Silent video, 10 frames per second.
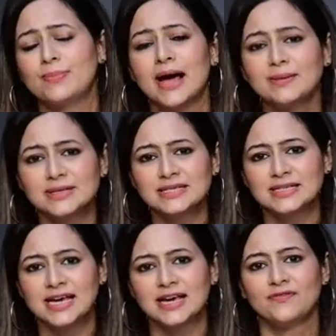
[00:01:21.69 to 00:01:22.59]
By
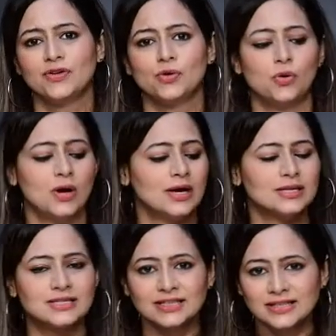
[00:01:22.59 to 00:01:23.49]
mistake, if you
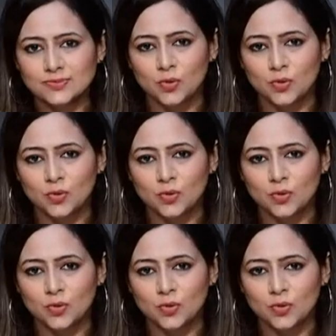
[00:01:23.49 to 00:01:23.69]
take this